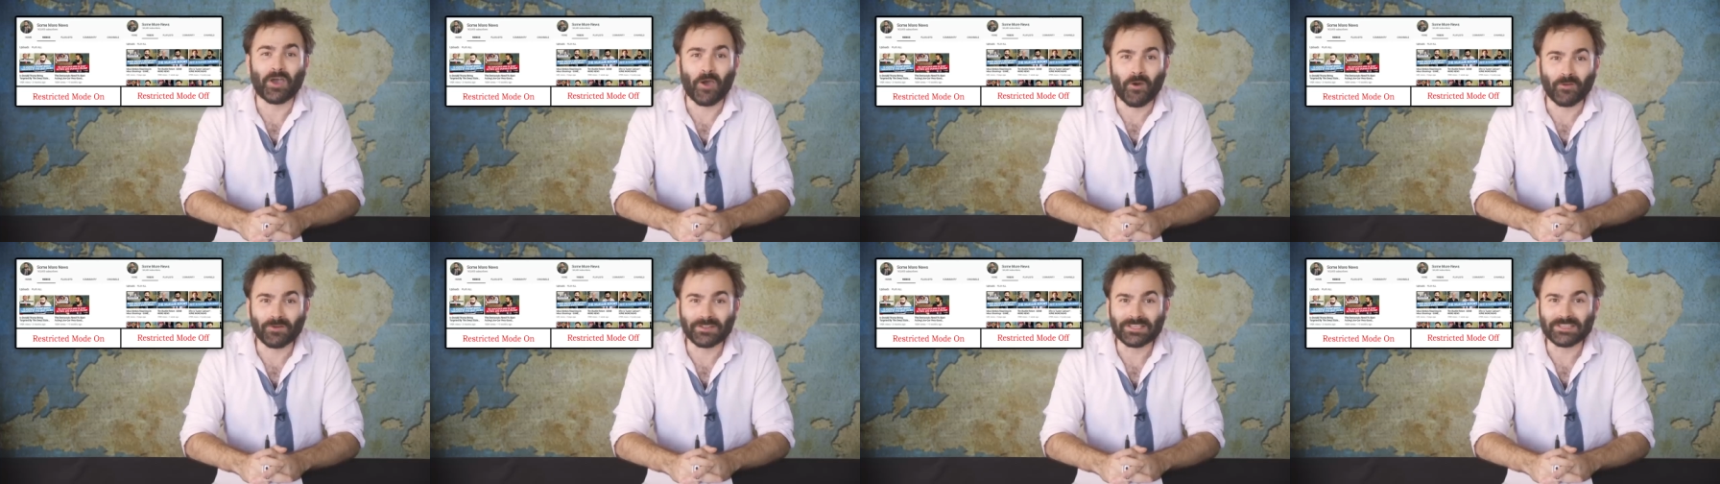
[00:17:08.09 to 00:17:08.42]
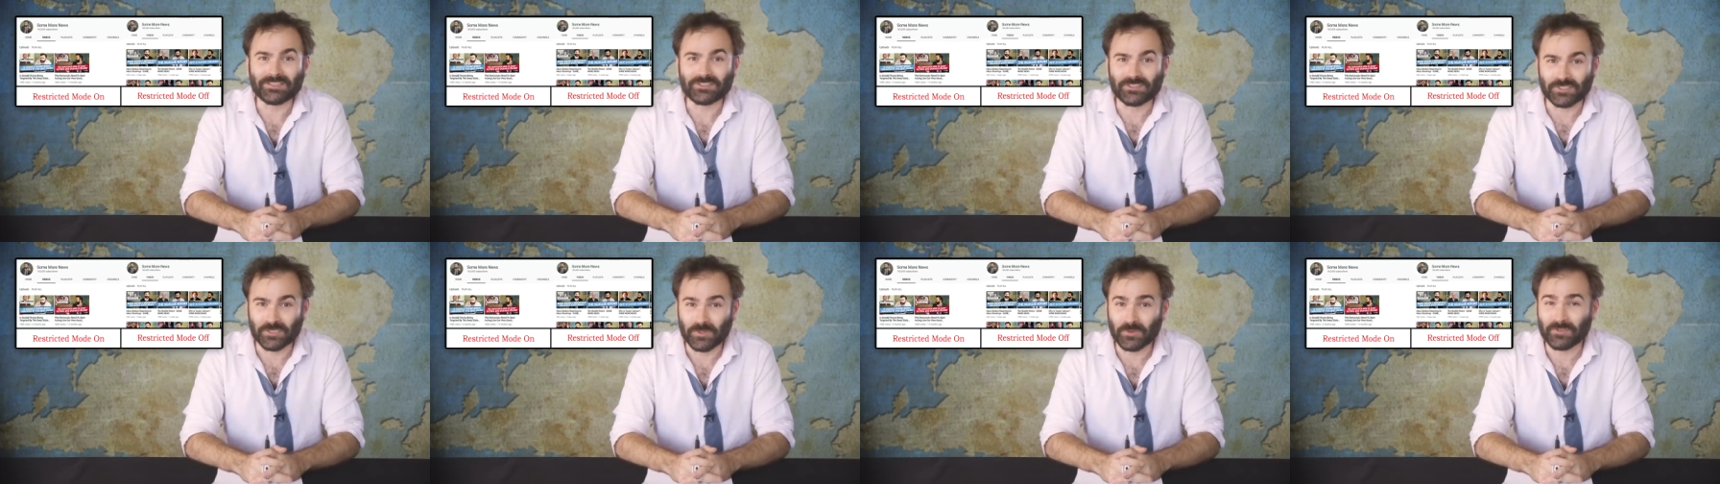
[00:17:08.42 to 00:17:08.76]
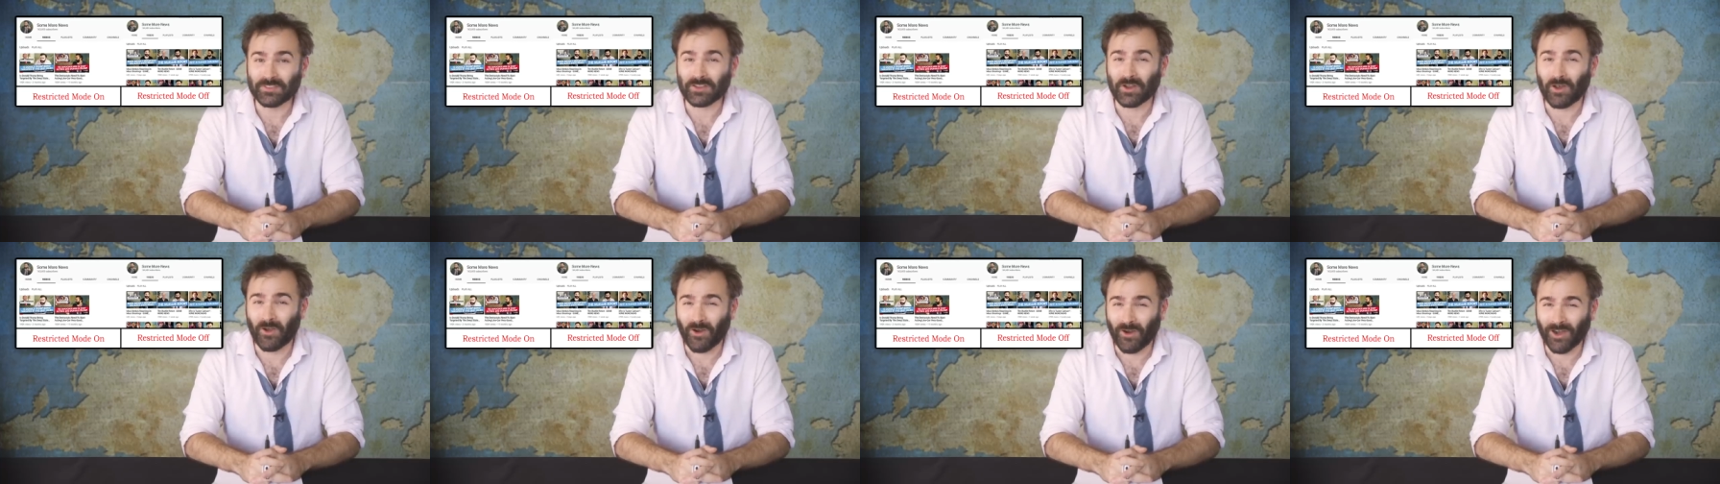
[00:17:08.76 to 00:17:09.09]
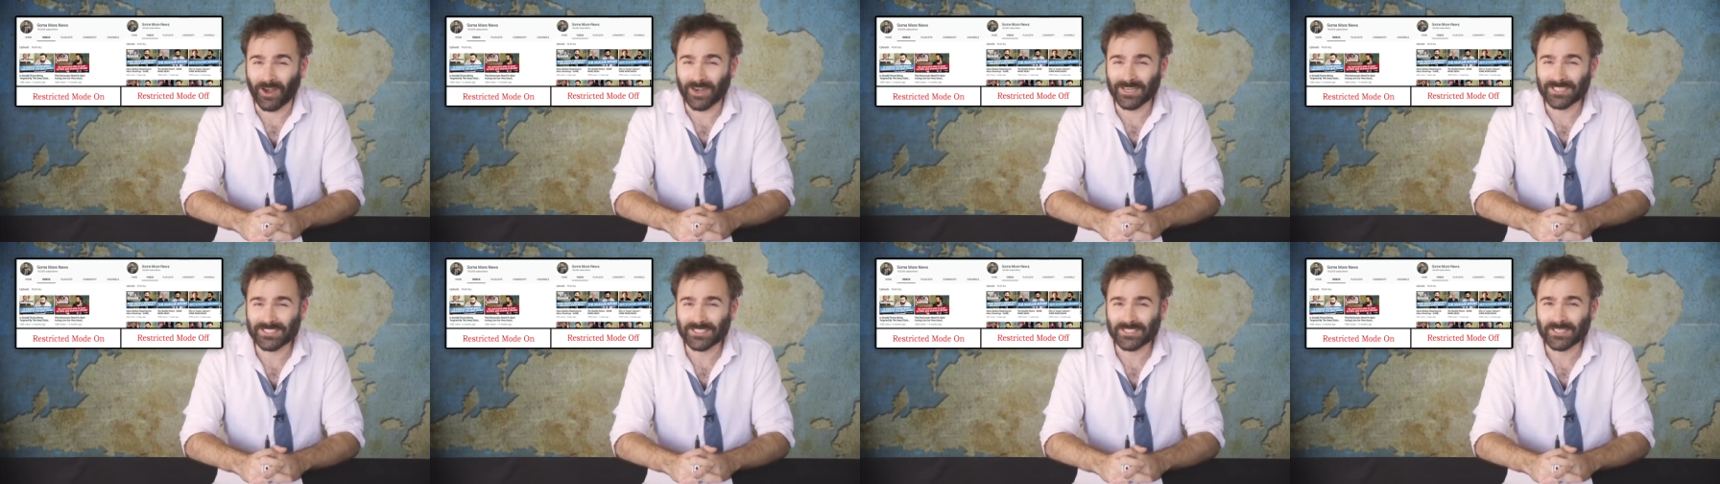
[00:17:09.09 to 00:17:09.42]
only two that
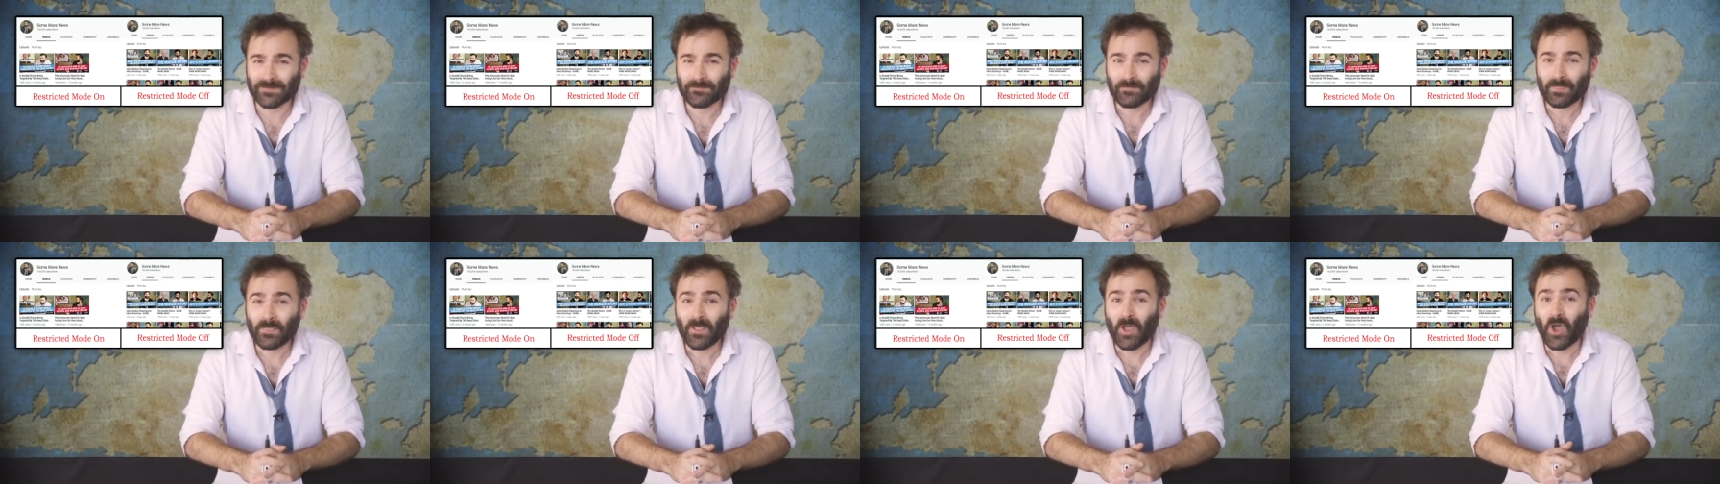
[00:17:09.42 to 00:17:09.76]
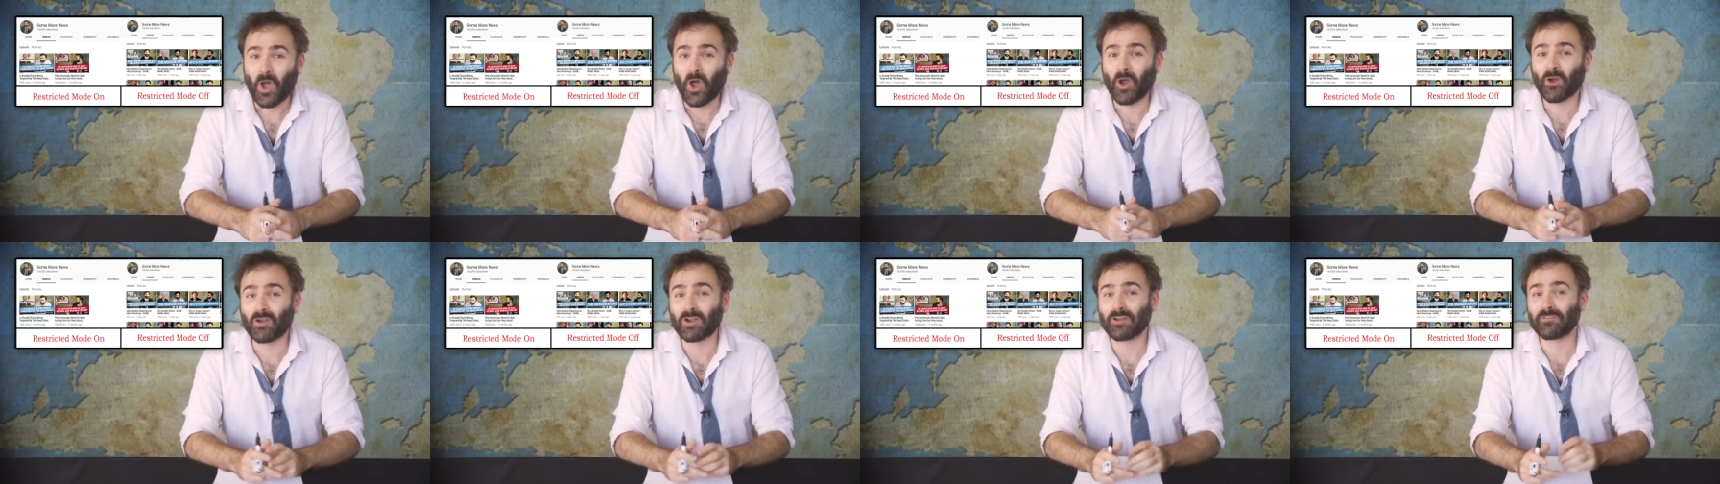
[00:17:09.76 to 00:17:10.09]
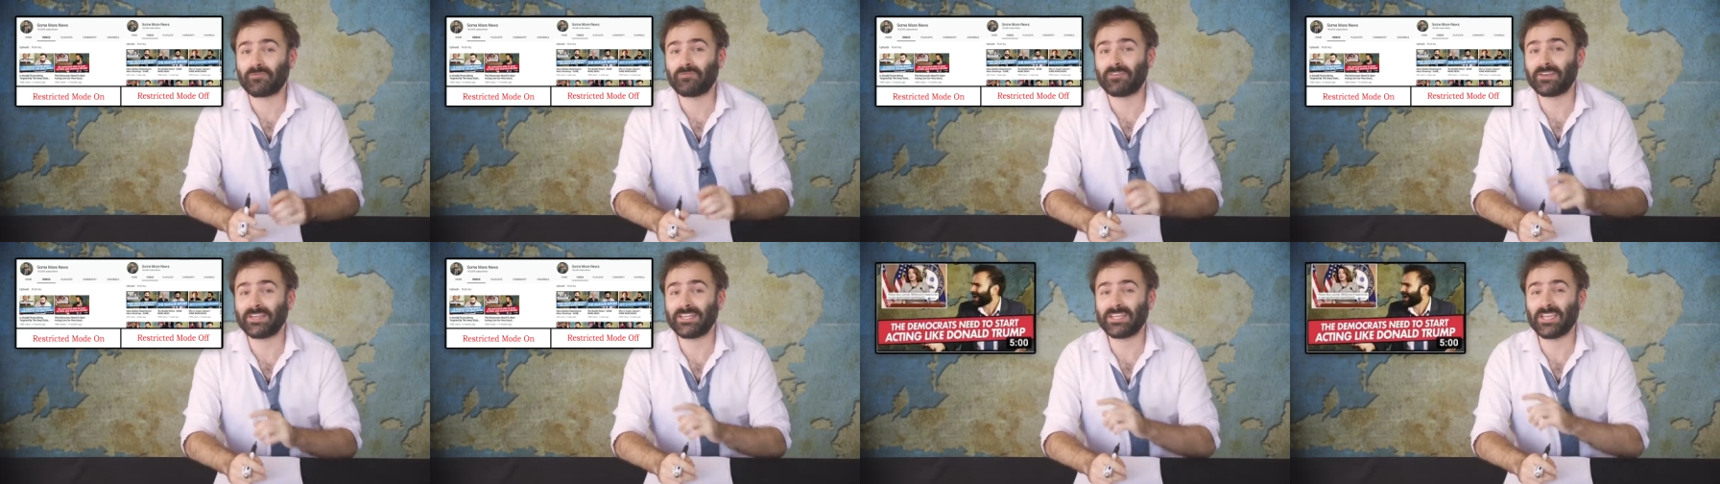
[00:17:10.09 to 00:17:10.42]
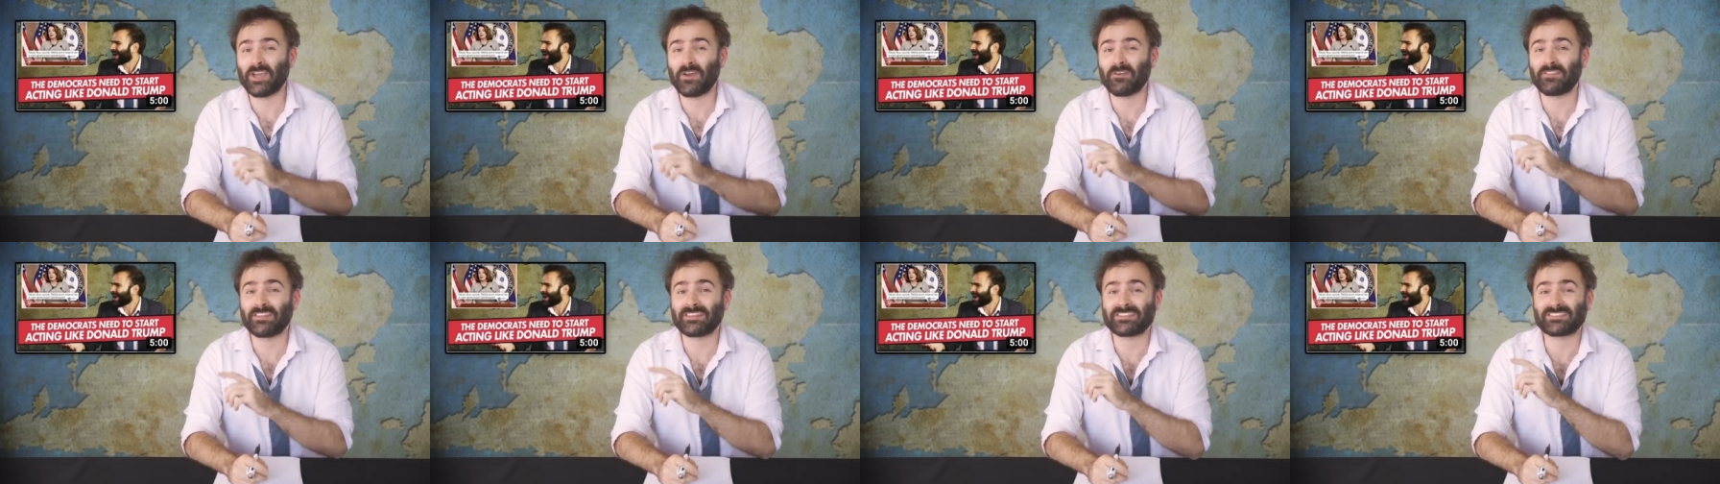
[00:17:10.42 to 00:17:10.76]
aren't are a
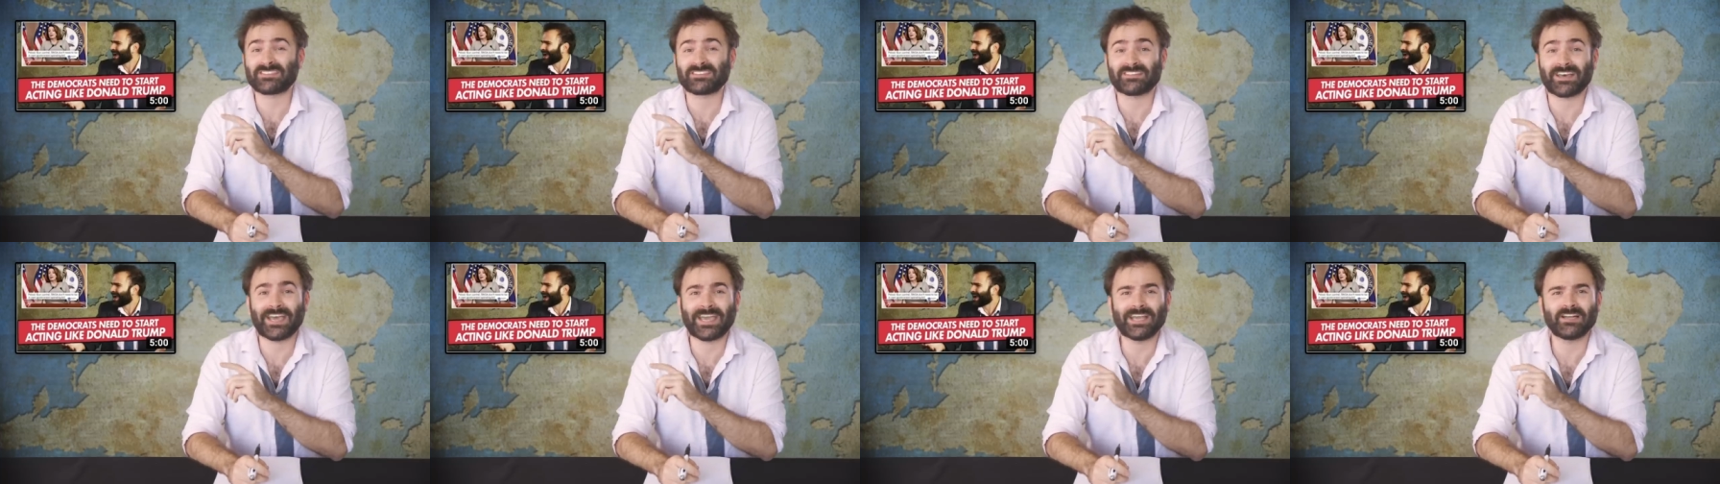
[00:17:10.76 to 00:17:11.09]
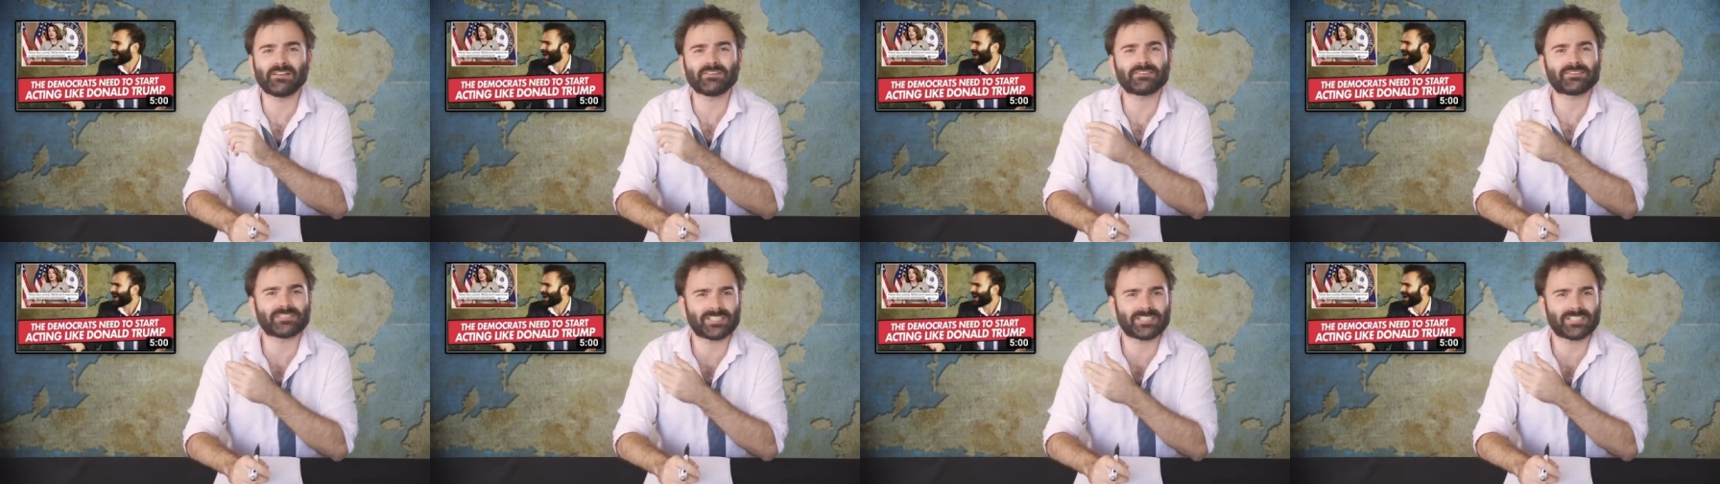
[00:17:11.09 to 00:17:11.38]
video that's title